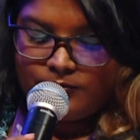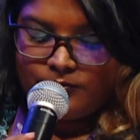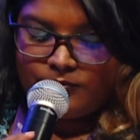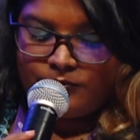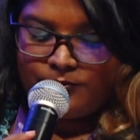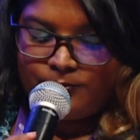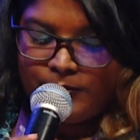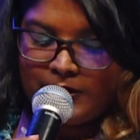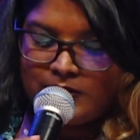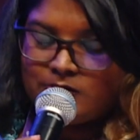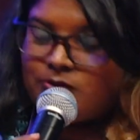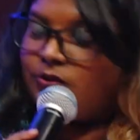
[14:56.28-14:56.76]

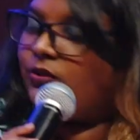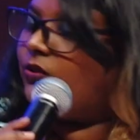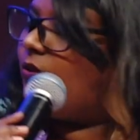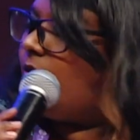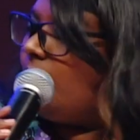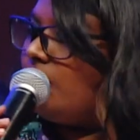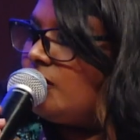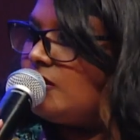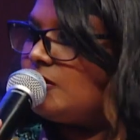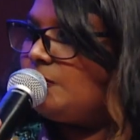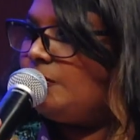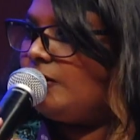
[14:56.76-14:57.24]
based on your
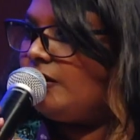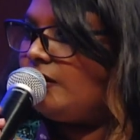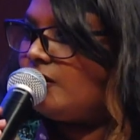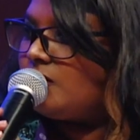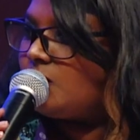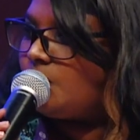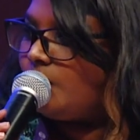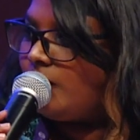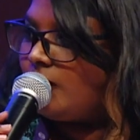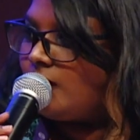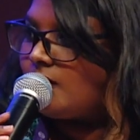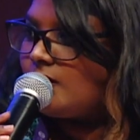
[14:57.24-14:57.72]

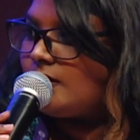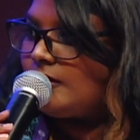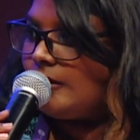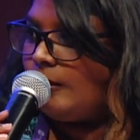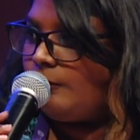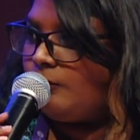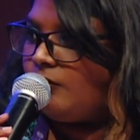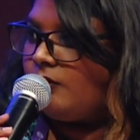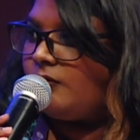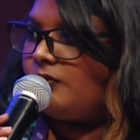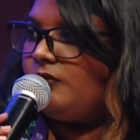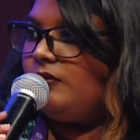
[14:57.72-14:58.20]
experience, what are
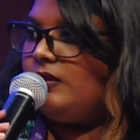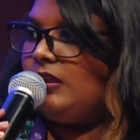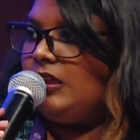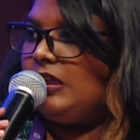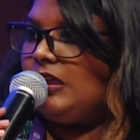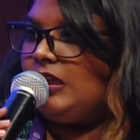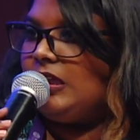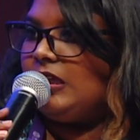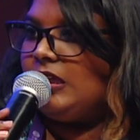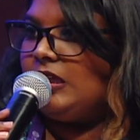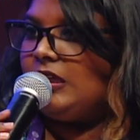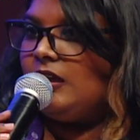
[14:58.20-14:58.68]
some of
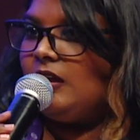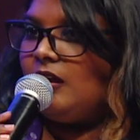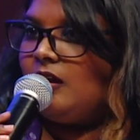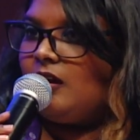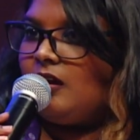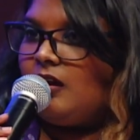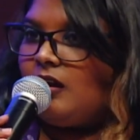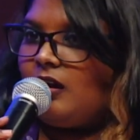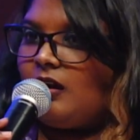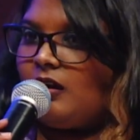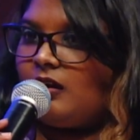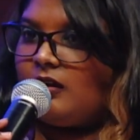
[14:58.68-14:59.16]
the
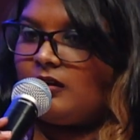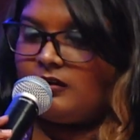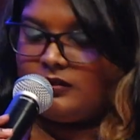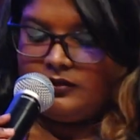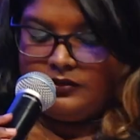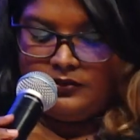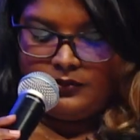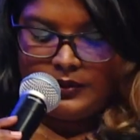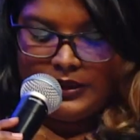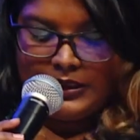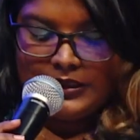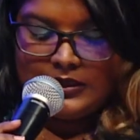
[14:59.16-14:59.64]

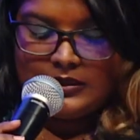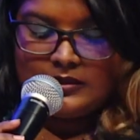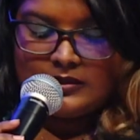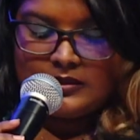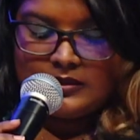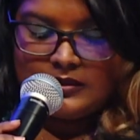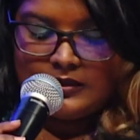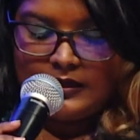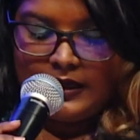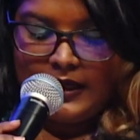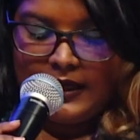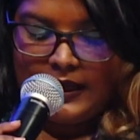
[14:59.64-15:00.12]

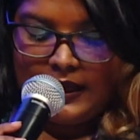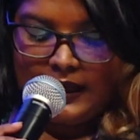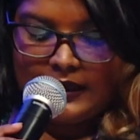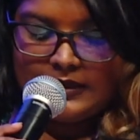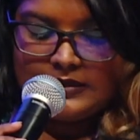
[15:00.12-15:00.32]
green AI